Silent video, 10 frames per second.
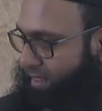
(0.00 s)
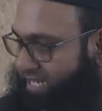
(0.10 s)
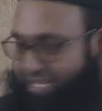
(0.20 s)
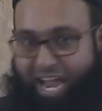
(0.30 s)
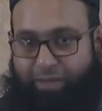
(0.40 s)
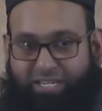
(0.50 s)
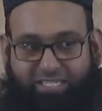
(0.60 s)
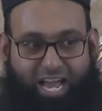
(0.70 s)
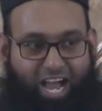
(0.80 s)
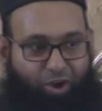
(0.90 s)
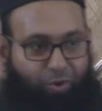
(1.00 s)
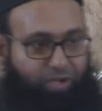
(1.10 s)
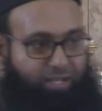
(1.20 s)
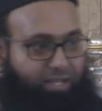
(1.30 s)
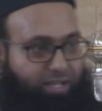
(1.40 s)
The time is now.
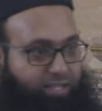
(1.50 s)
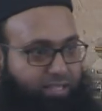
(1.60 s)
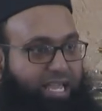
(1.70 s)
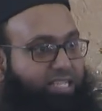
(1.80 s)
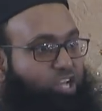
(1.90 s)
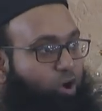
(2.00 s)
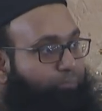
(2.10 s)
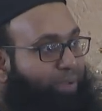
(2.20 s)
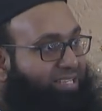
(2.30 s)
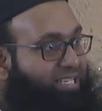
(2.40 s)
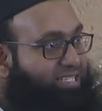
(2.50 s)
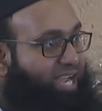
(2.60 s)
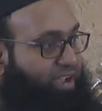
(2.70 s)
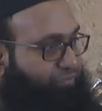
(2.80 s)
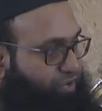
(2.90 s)
There is no better
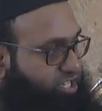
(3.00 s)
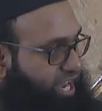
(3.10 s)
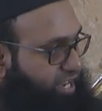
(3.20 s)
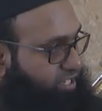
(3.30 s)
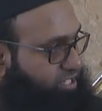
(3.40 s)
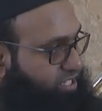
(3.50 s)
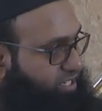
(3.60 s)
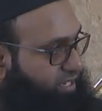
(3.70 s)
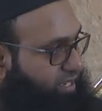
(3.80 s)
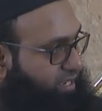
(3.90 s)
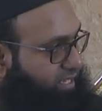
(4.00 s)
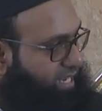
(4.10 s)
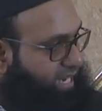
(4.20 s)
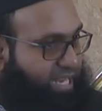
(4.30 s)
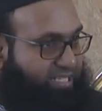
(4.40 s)
time for change.
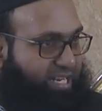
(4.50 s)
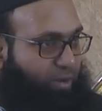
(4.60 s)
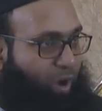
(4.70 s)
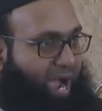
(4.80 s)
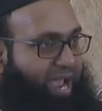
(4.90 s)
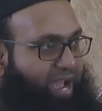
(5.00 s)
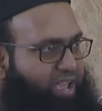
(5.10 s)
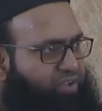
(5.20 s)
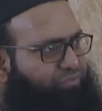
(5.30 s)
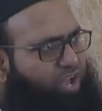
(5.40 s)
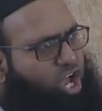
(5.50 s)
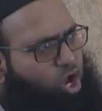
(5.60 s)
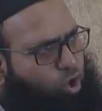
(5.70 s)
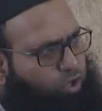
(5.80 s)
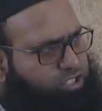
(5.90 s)
The reason why I have
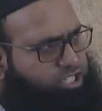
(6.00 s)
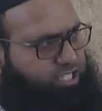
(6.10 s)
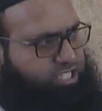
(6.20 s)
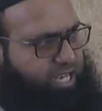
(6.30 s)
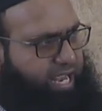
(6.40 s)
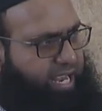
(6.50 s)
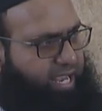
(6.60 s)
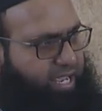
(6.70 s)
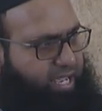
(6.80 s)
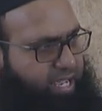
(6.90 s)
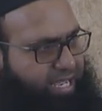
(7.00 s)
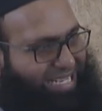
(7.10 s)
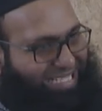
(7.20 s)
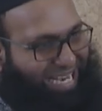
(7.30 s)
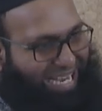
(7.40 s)
consciously,
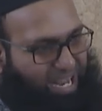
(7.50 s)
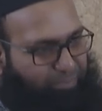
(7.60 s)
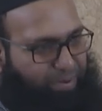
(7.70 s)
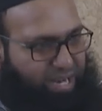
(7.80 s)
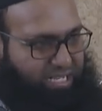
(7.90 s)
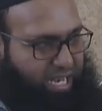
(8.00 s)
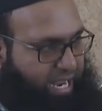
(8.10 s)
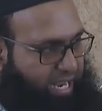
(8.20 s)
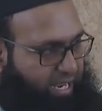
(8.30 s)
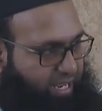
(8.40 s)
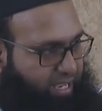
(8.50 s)
deliberately,